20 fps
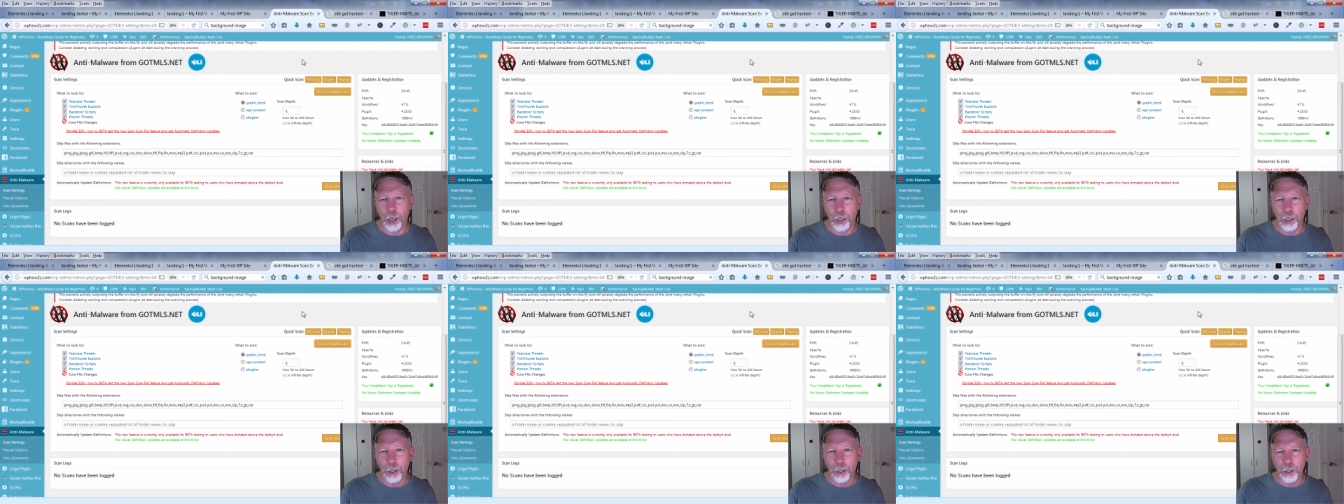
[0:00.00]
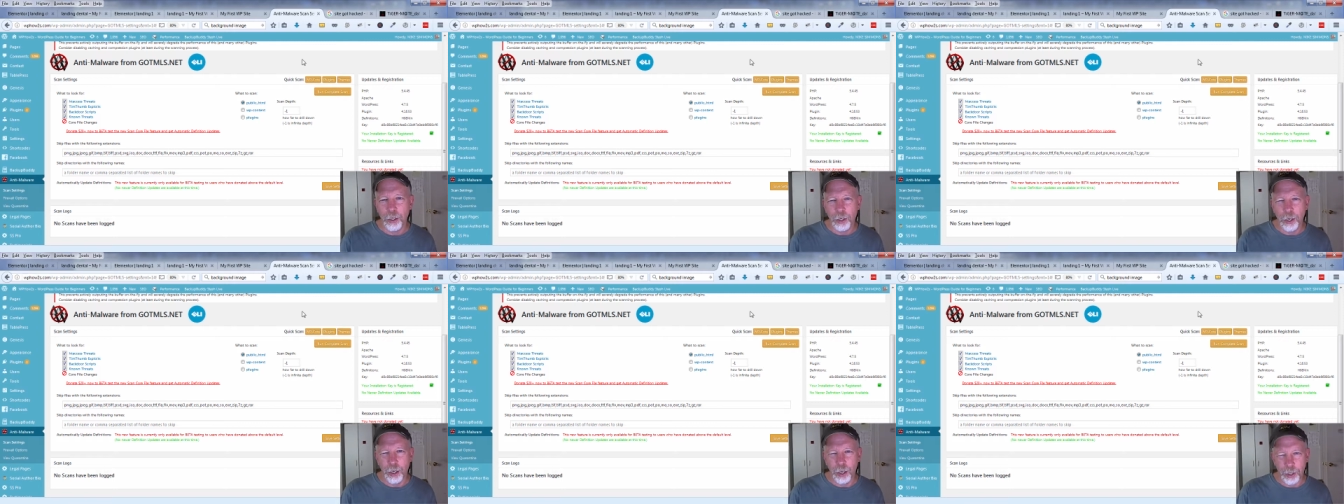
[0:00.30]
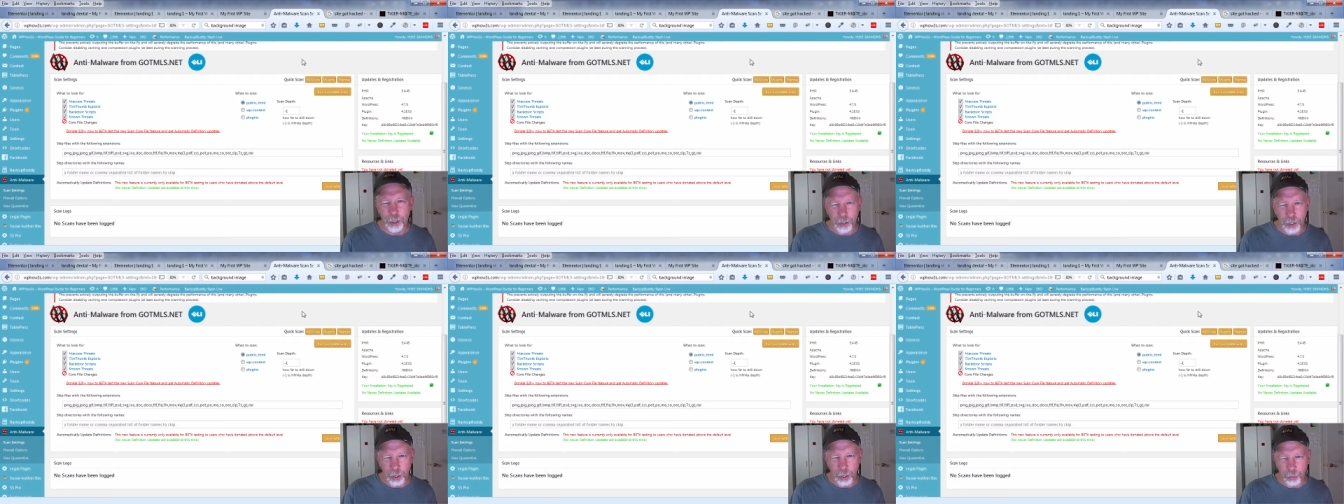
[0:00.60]
smiling
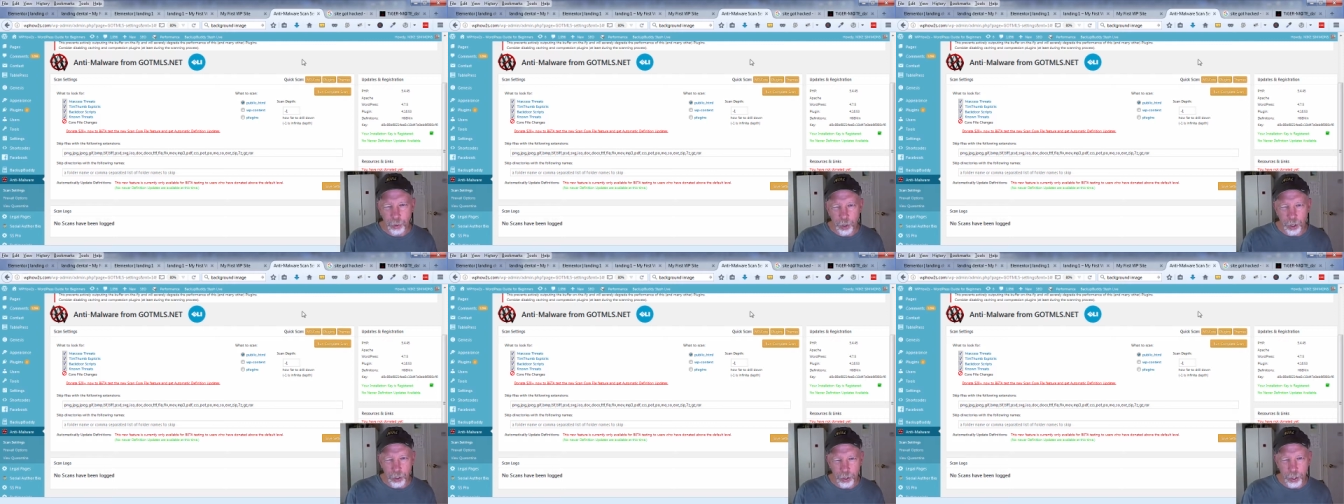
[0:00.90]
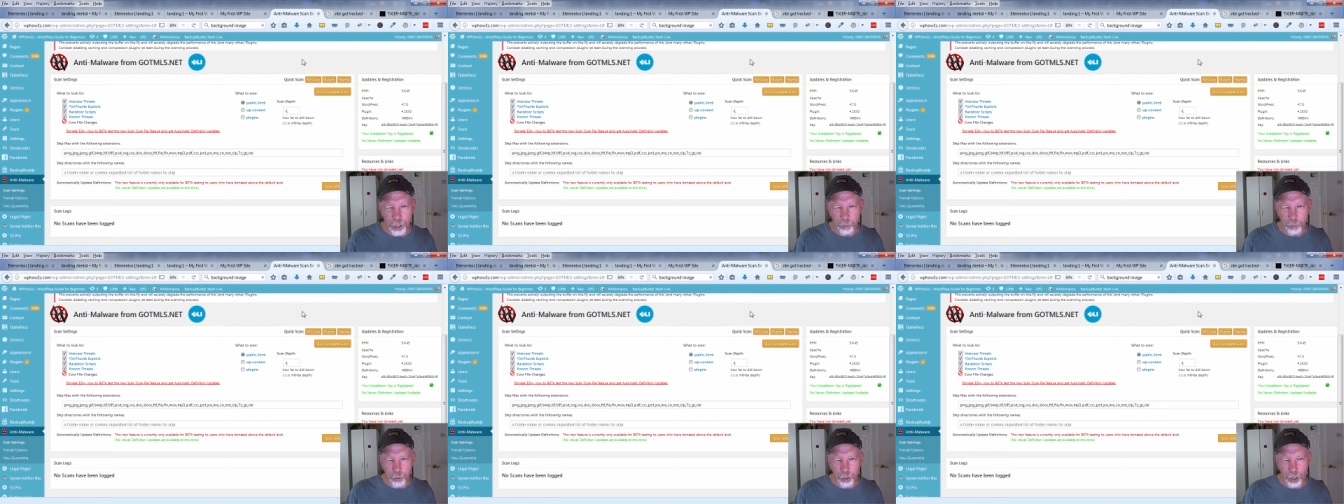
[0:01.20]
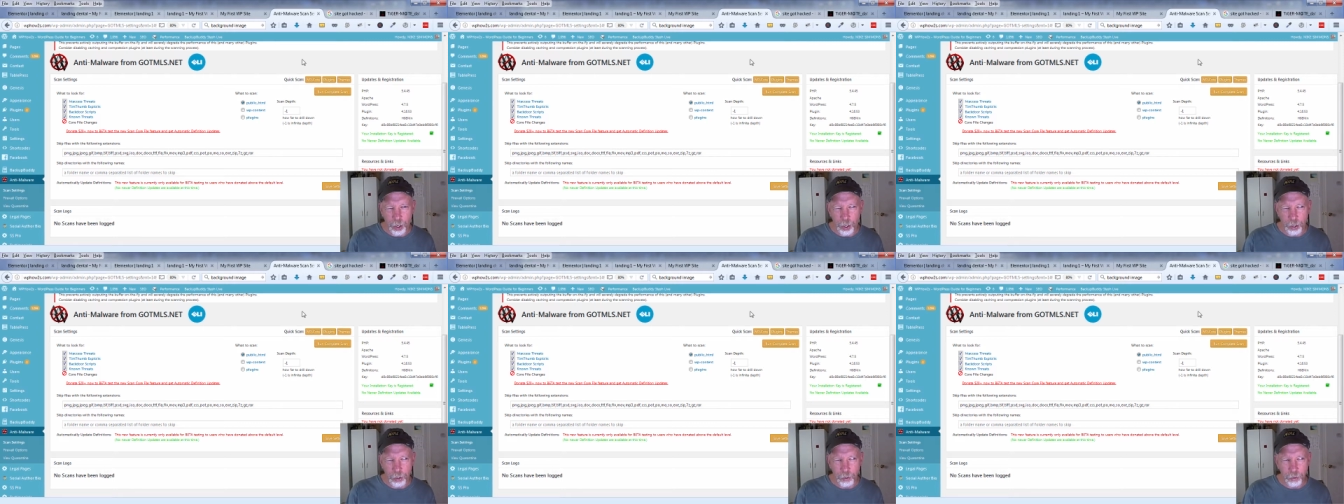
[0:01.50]
and keep on
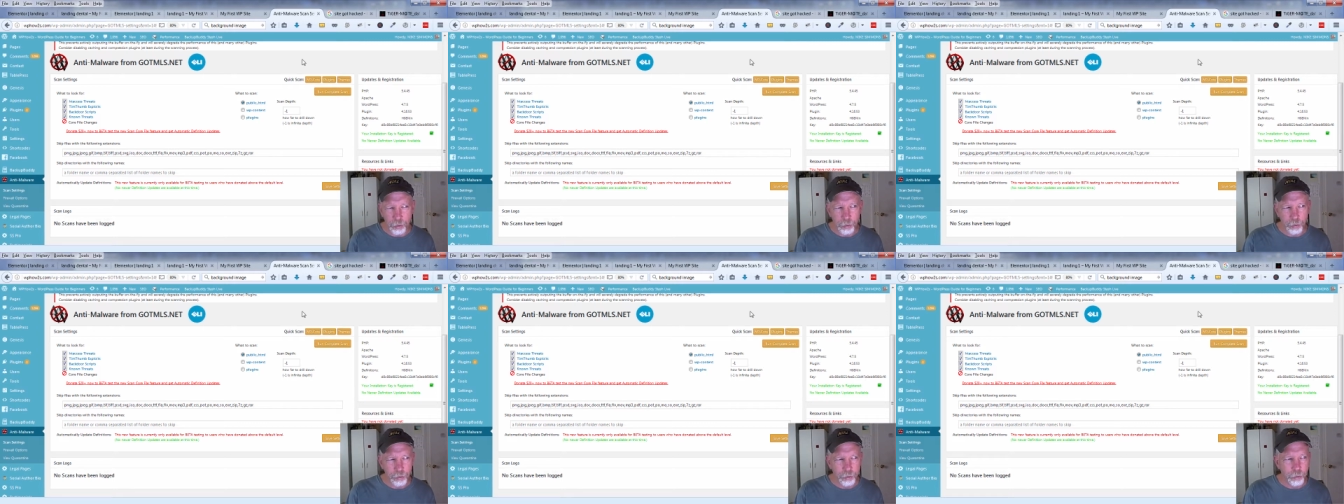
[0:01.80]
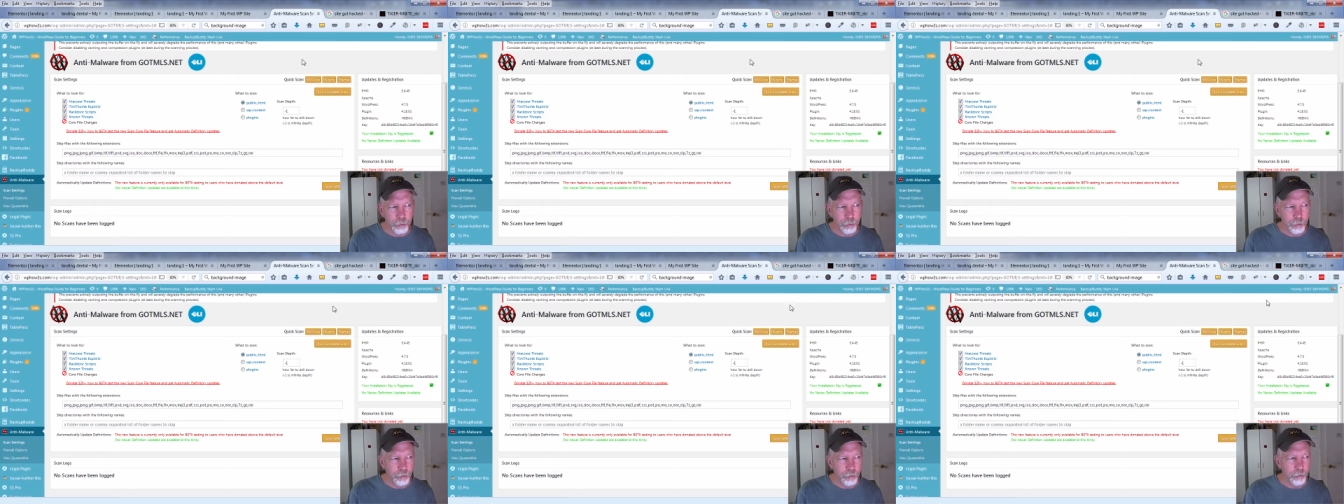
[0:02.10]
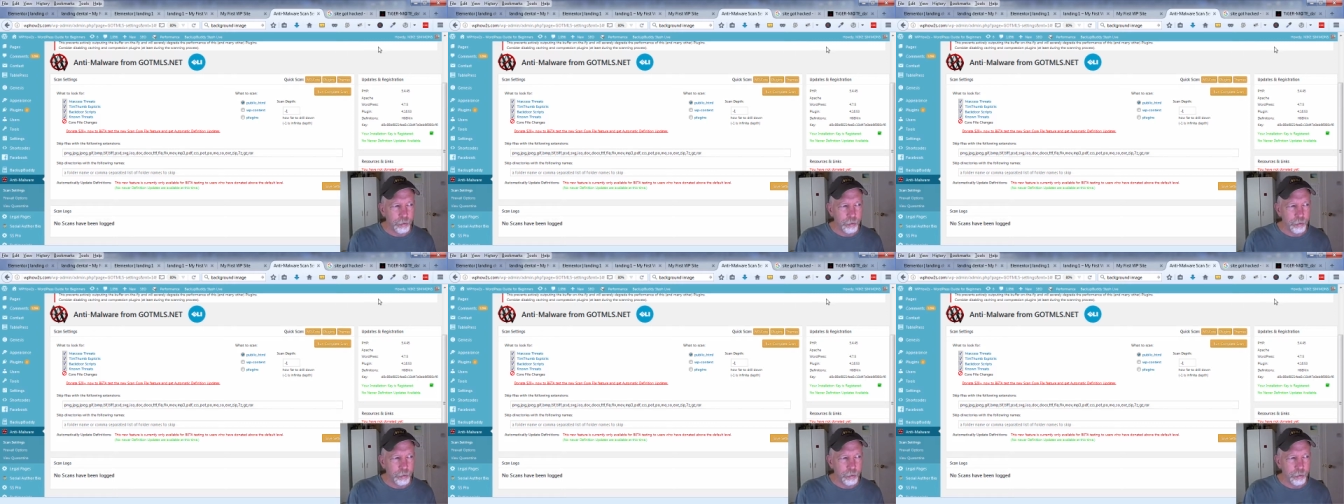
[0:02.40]
keeping on.